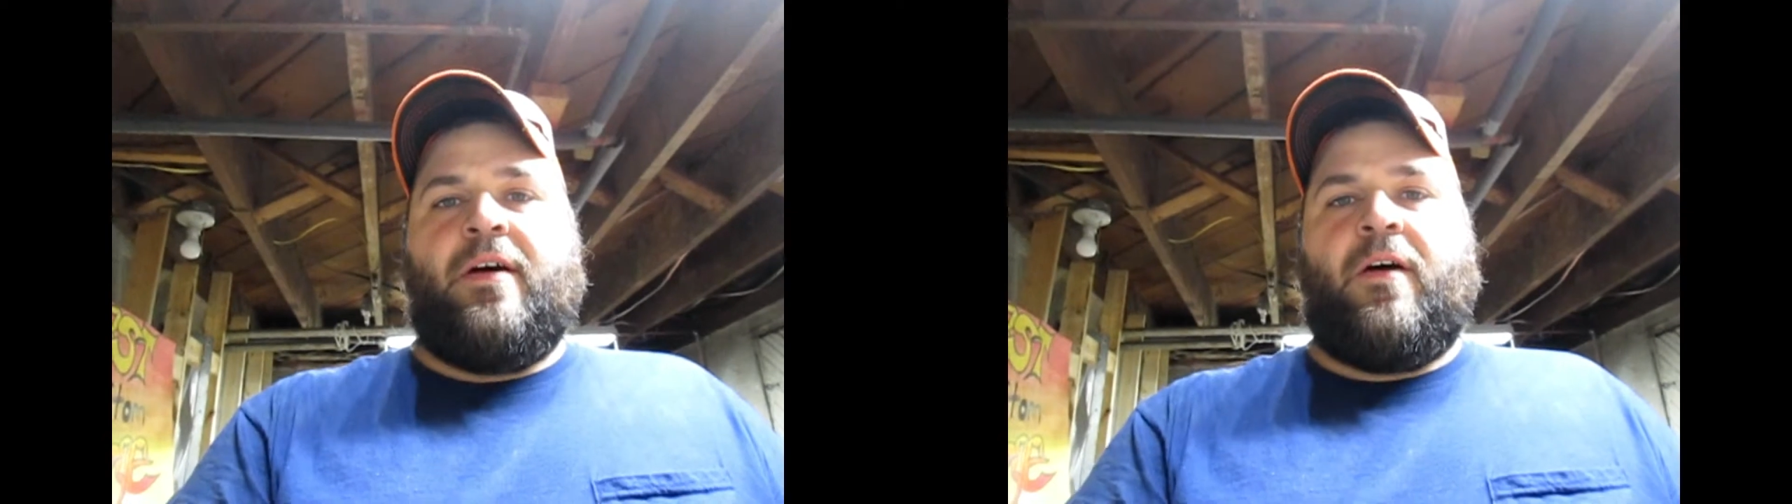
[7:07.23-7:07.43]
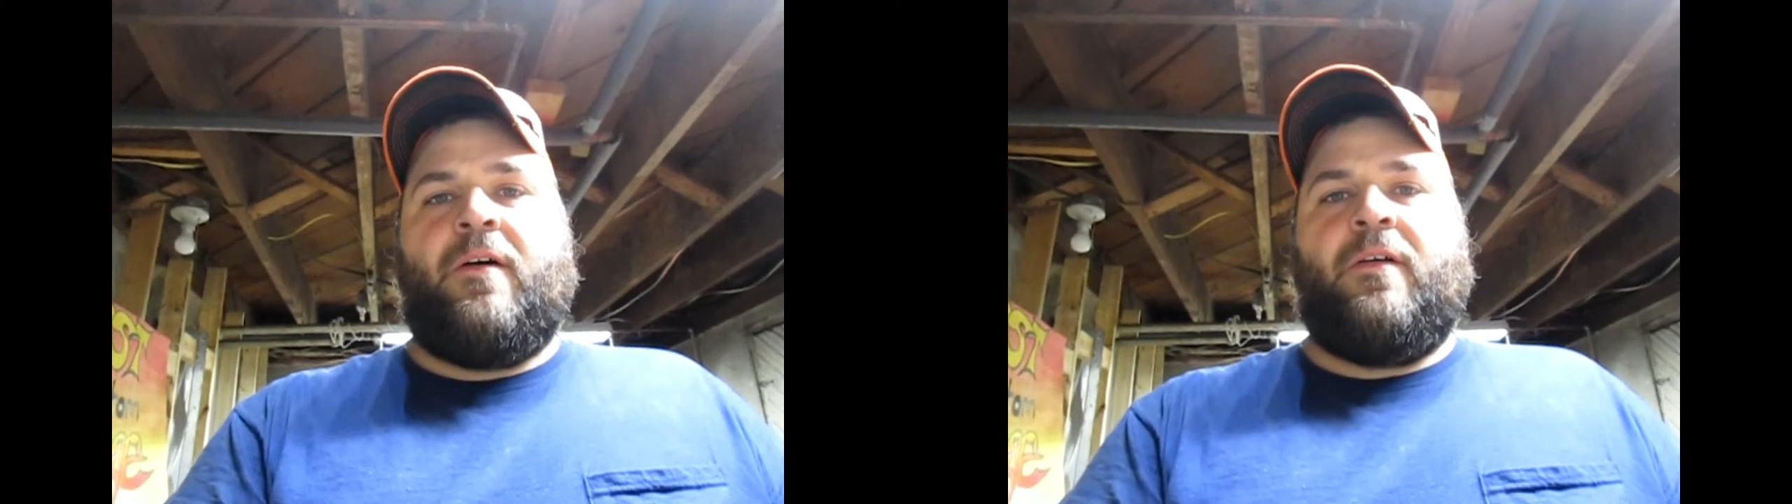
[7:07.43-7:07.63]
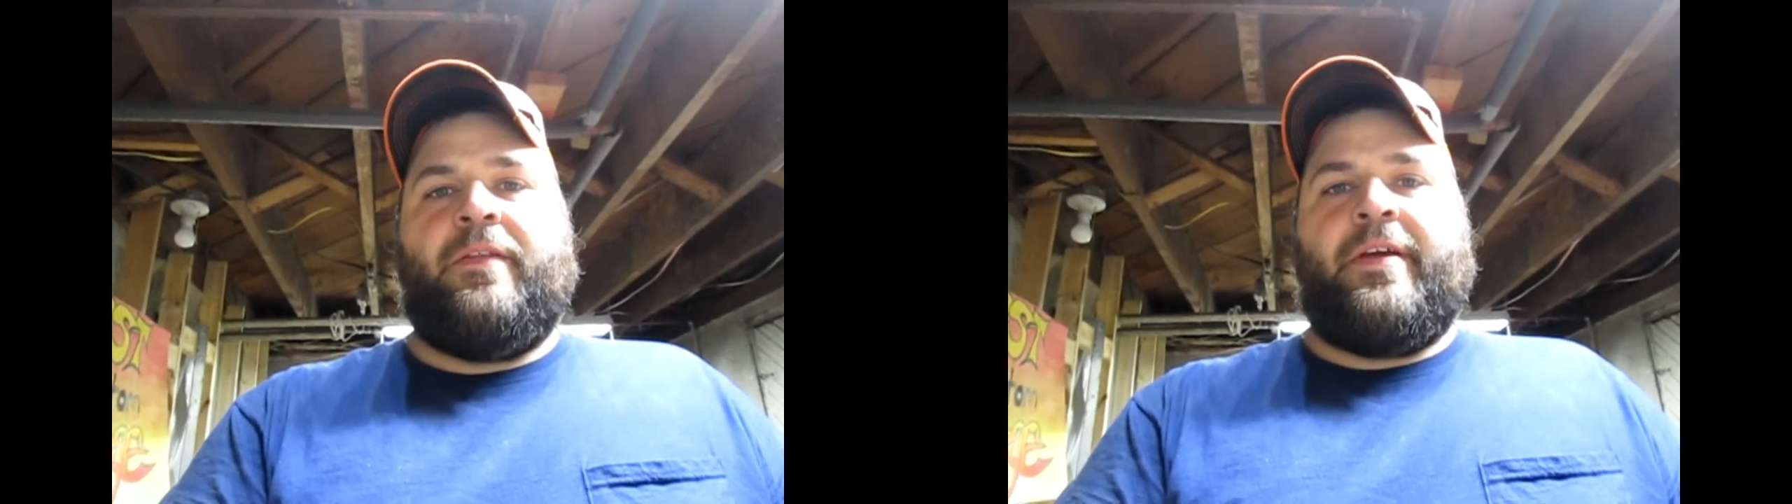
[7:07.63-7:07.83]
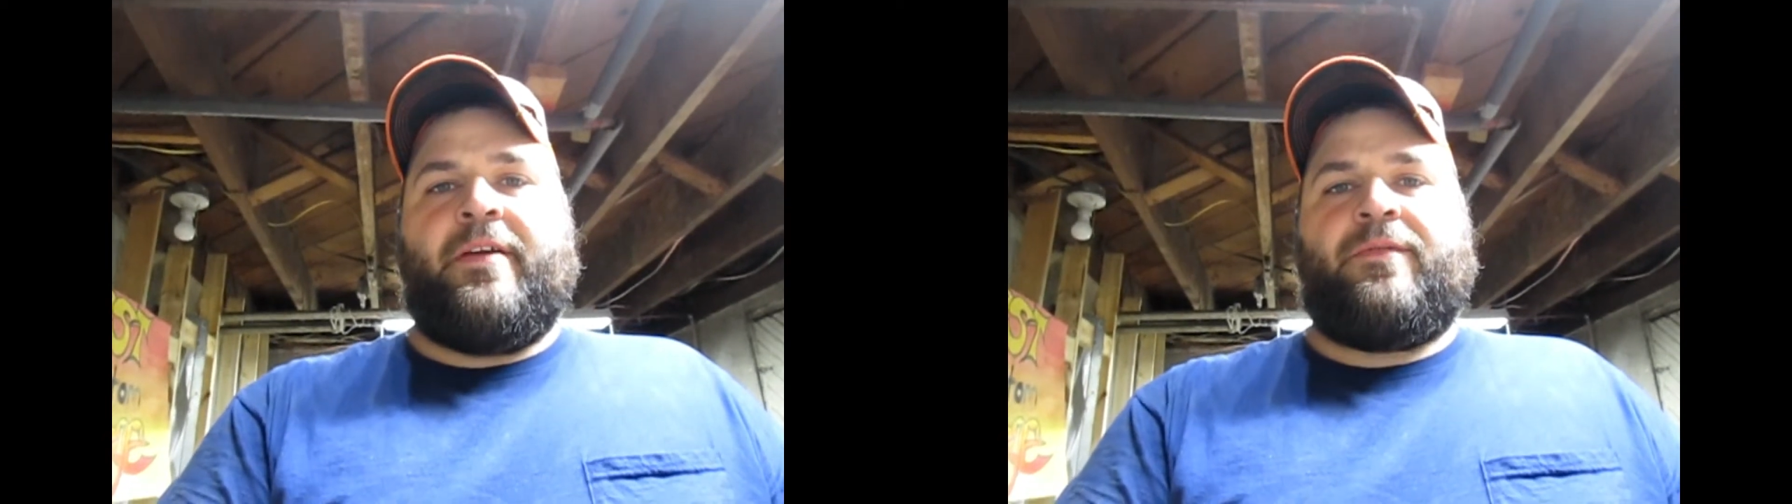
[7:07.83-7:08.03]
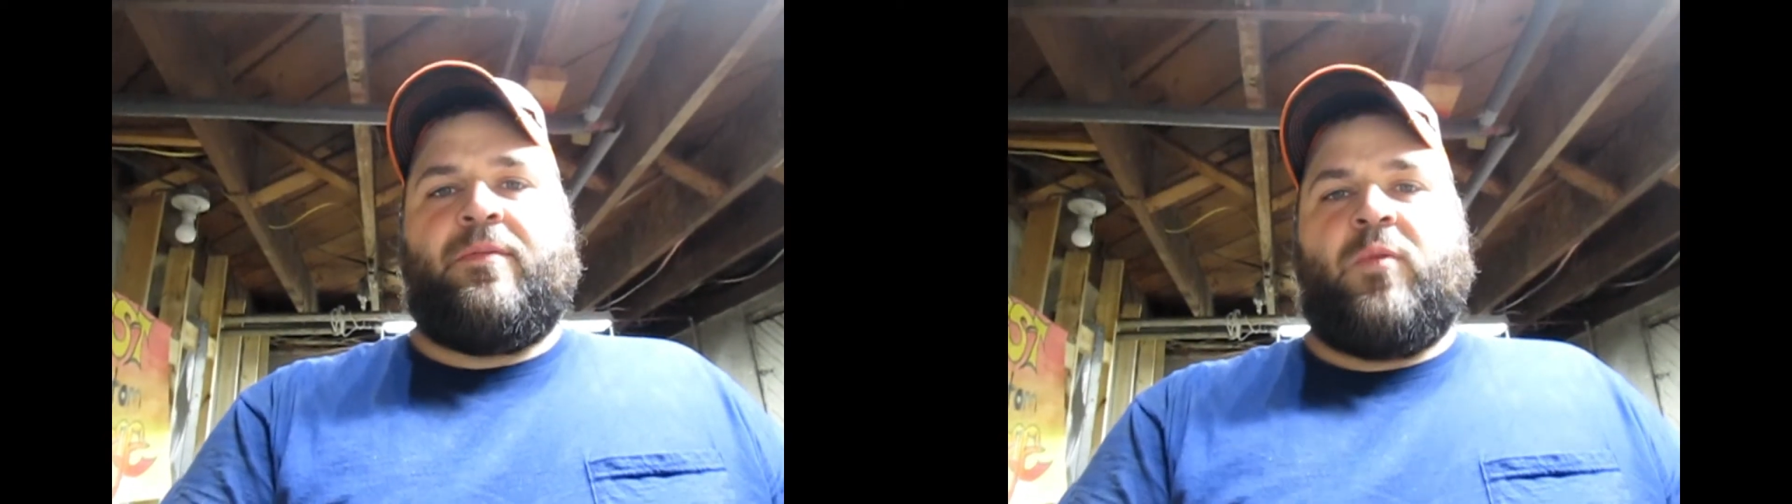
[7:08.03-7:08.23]
on
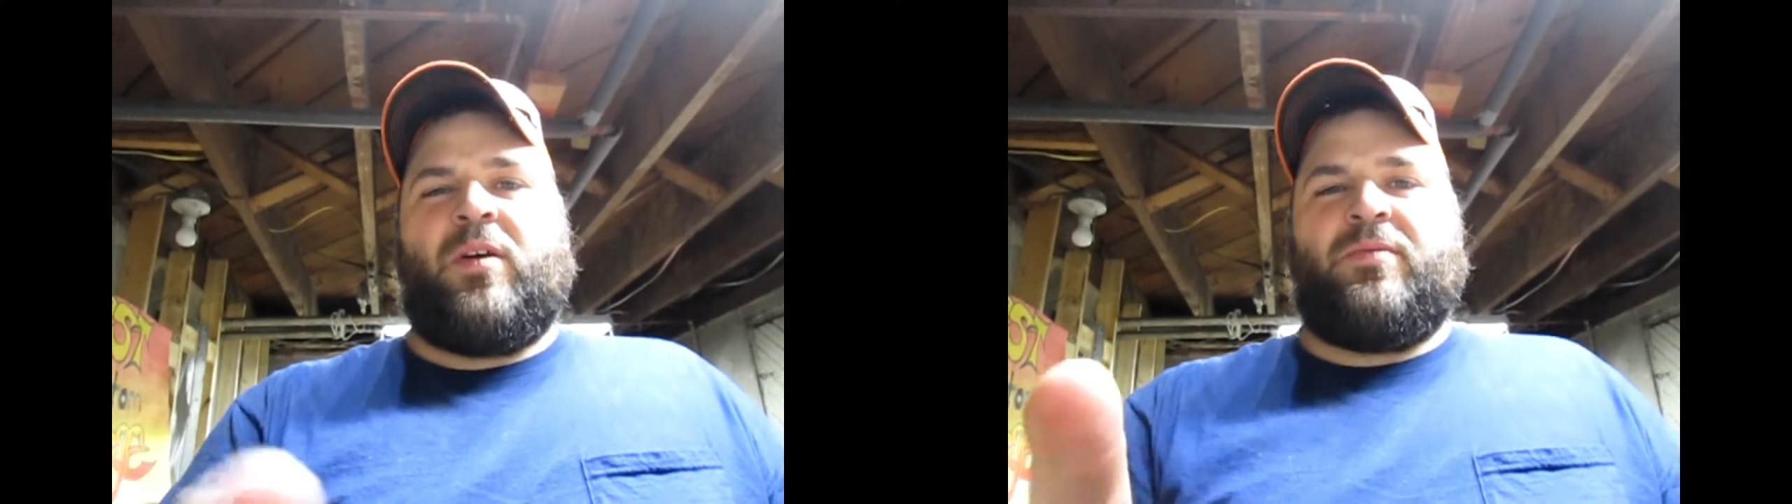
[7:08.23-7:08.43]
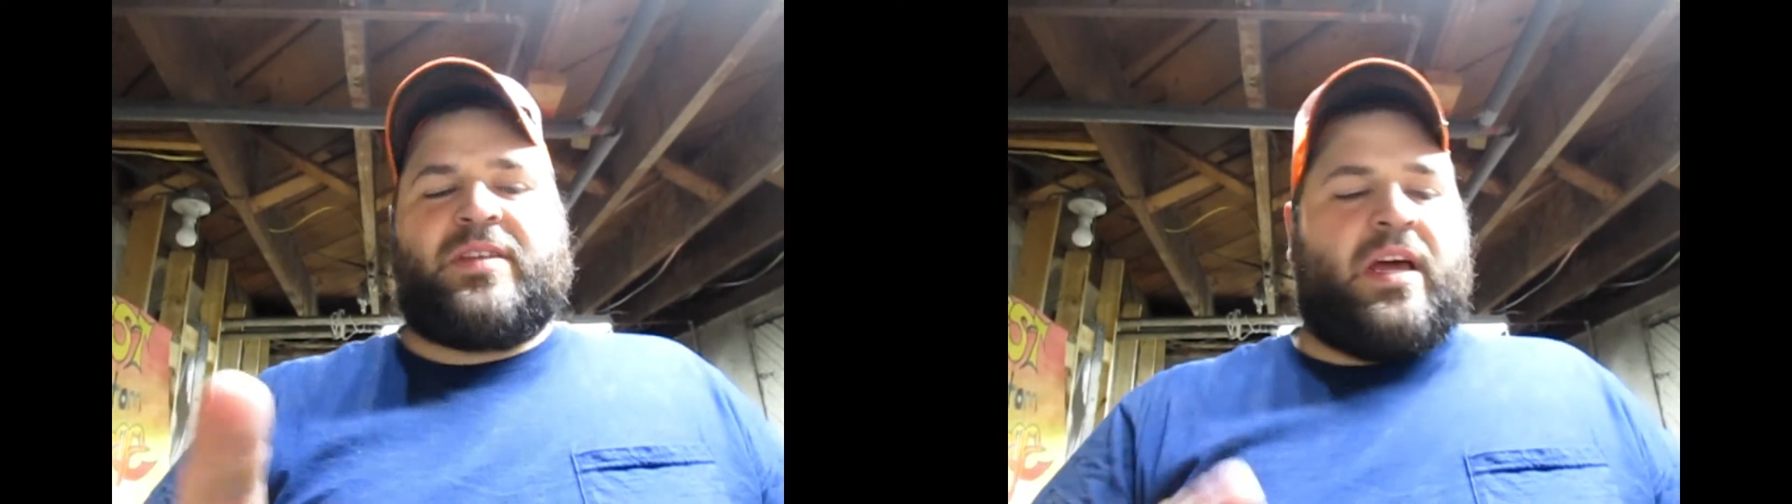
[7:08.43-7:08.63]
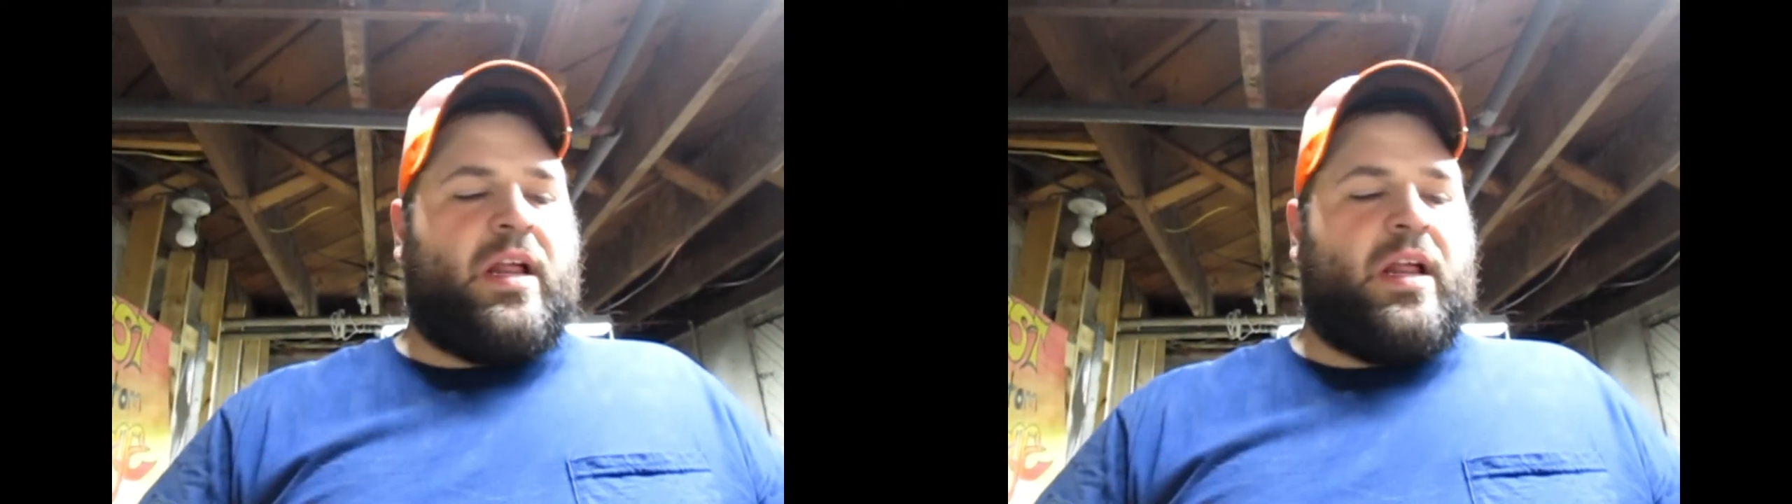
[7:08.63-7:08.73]
there, from where it was kind